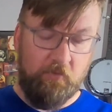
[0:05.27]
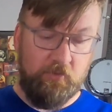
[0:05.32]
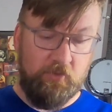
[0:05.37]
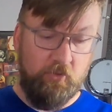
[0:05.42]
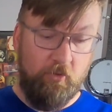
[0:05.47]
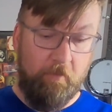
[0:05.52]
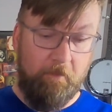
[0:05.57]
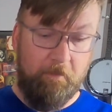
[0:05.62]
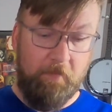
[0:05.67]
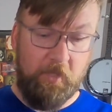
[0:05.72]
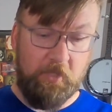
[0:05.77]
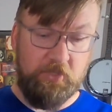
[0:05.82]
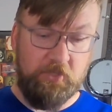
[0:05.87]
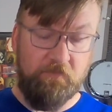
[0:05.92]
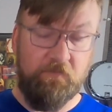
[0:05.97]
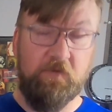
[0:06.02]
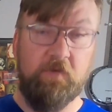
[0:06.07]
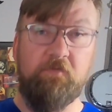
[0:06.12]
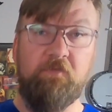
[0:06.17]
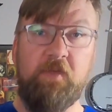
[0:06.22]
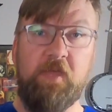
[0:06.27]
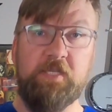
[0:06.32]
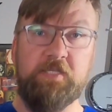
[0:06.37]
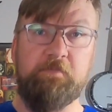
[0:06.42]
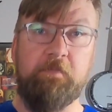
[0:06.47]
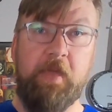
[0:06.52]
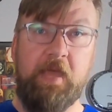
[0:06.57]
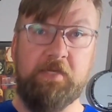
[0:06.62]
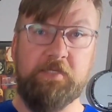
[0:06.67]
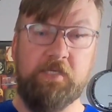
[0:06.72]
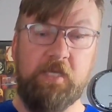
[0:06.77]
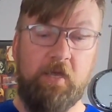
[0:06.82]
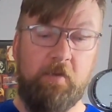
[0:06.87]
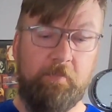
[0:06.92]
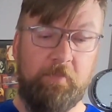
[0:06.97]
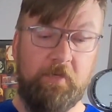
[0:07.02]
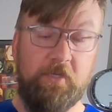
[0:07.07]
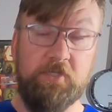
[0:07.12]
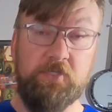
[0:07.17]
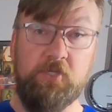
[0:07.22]
out to a bunch of face mask
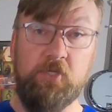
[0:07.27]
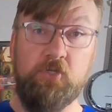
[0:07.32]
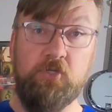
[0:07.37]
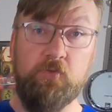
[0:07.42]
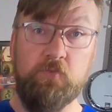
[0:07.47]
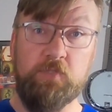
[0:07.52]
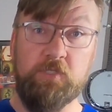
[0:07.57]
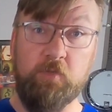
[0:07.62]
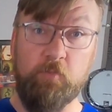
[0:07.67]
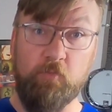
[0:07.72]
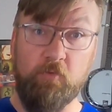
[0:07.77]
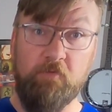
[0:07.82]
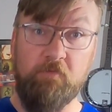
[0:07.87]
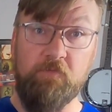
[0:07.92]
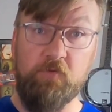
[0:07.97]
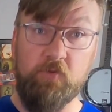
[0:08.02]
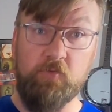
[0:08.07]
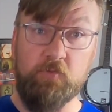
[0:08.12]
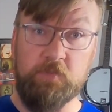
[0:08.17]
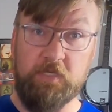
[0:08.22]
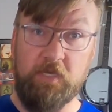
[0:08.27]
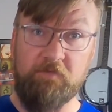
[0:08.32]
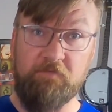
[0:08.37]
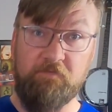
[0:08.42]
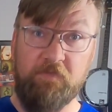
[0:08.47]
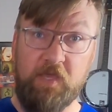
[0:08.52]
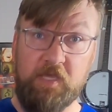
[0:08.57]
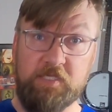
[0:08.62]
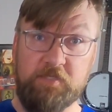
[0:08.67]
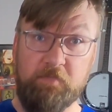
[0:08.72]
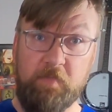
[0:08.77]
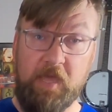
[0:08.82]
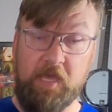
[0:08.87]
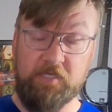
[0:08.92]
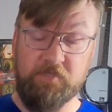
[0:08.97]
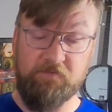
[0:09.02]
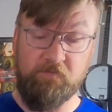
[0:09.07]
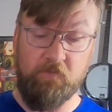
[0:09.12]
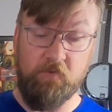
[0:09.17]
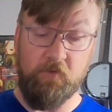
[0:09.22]
companies to do some reviews on face
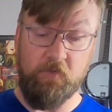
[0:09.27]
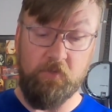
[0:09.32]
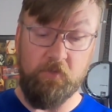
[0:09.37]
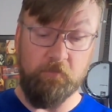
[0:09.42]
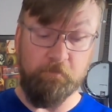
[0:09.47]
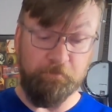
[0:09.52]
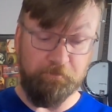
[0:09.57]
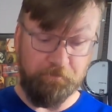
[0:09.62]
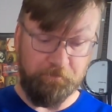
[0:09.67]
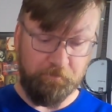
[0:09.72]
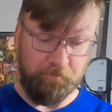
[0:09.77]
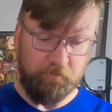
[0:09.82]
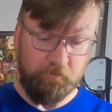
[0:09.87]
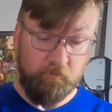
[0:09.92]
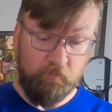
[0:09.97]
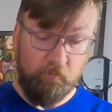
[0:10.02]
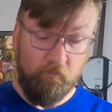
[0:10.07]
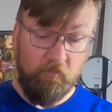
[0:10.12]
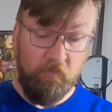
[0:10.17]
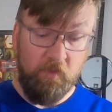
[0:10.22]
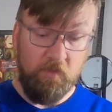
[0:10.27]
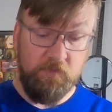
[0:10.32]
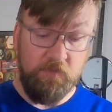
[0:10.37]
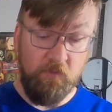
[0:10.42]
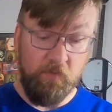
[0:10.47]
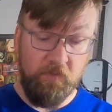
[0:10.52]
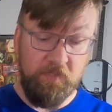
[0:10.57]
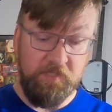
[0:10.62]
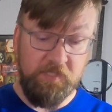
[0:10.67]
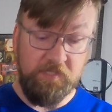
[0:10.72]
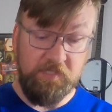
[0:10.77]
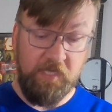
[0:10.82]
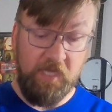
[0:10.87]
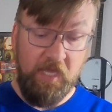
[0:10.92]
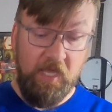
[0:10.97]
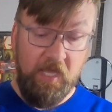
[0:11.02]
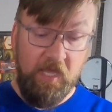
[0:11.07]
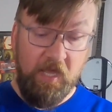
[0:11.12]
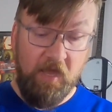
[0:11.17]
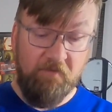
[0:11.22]
masks for you. So this is a
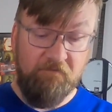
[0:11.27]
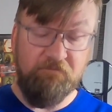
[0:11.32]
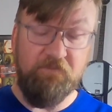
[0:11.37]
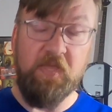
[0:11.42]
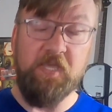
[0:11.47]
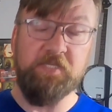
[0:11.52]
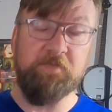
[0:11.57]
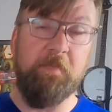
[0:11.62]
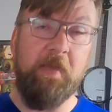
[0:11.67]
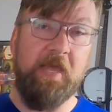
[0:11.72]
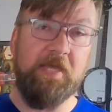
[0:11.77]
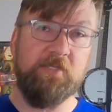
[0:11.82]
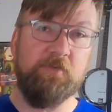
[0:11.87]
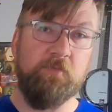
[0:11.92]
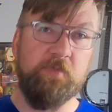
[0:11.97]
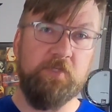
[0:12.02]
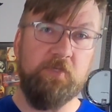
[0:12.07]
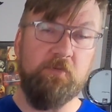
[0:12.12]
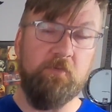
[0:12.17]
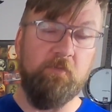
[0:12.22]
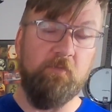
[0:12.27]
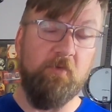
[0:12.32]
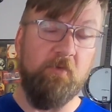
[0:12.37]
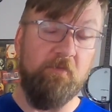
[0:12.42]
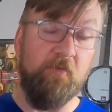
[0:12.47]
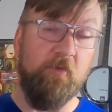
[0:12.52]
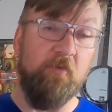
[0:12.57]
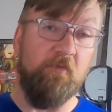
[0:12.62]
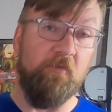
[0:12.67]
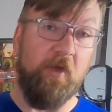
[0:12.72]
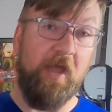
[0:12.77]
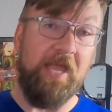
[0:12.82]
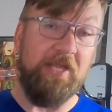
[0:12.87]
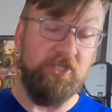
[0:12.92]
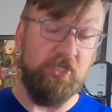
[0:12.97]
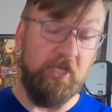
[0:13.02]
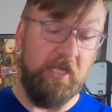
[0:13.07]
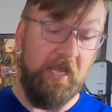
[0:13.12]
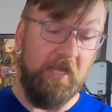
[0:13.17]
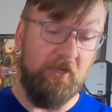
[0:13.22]
face mask review for
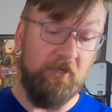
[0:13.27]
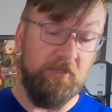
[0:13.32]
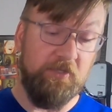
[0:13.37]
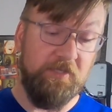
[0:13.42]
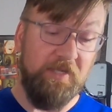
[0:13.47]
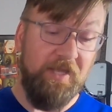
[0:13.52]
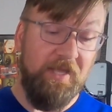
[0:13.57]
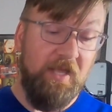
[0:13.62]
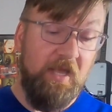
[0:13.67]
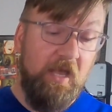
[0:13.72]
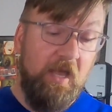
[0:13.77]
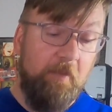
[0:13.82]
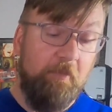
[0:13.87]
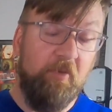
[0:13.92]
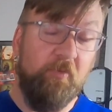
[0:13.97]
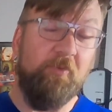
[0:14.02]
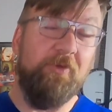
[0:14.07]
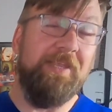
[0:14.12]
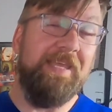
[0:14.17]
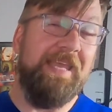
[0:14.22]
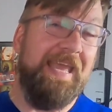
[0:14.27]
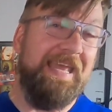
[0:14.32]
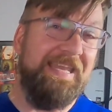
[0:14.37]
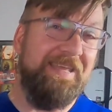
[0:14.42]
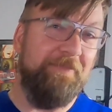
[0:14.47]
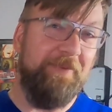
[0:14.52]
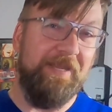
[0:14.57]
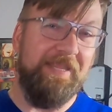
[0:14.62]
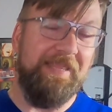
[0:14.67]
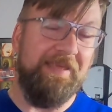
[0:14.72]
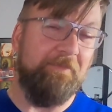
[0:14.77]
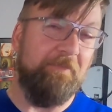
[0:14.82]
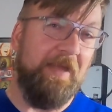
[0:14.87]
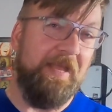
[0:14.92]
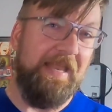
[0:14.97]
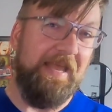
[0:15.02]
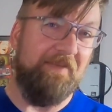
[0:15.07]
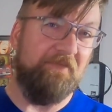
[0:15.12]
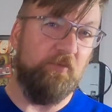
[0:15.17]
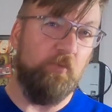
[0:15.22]
educators, but really anybody that
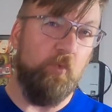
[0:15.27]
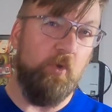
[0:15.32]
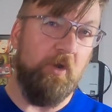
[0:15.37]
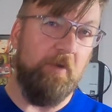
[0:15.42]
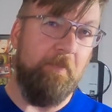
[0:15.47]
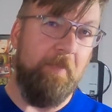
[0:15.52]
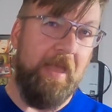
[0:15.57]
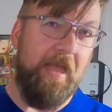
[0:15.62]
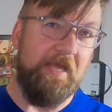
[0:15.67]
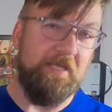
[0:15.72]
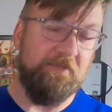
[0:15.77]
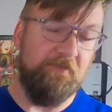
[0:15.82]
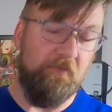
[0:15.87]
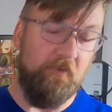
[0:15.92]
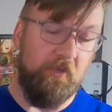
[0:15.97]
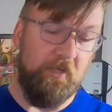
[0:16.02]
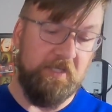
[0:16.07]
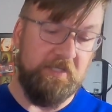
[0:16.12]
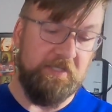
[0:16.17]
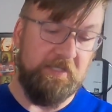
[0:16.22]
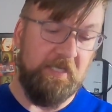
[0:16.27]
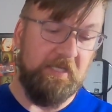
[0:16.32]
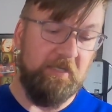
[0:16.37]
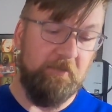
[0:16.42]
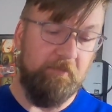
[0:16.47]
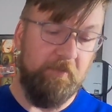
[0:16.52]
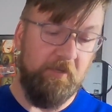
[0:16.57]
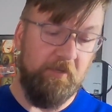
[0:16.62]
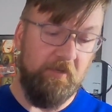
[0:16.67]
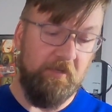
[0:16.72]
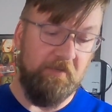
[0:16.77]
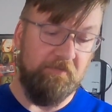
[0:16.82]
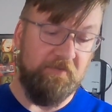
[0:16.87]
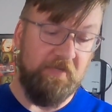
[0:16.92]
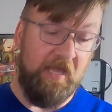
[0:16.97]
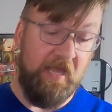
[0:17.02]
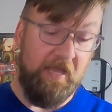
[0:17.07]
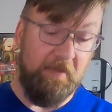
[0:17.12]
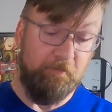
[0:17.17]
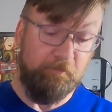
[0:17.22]
might have to wear a mask for an extended period of
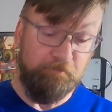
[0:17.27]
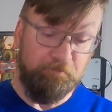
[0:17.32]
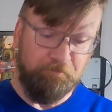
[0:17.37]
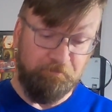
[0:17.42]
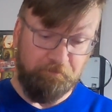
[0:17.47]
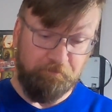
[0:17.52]
time.